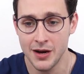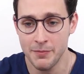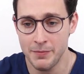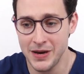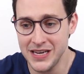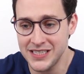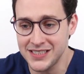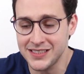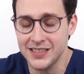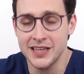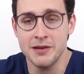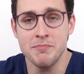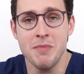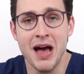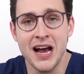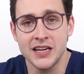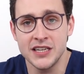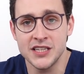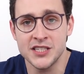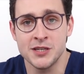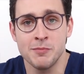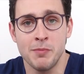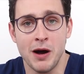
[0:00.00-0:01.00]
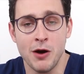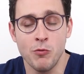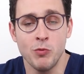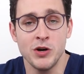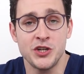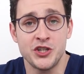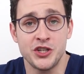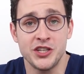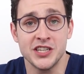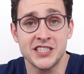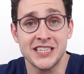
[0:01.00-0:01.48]
basically a mechanism by
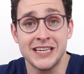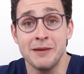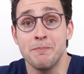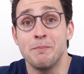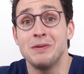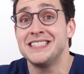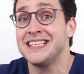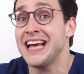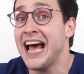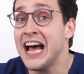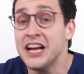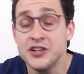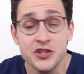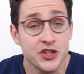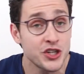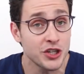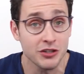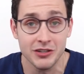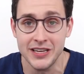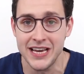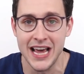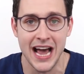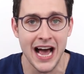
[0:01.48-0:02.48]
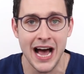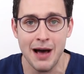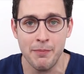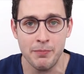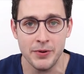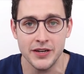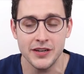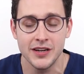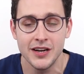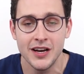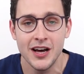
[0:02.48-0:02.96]
which this can potentially
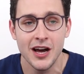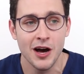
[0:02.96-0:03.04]
happen.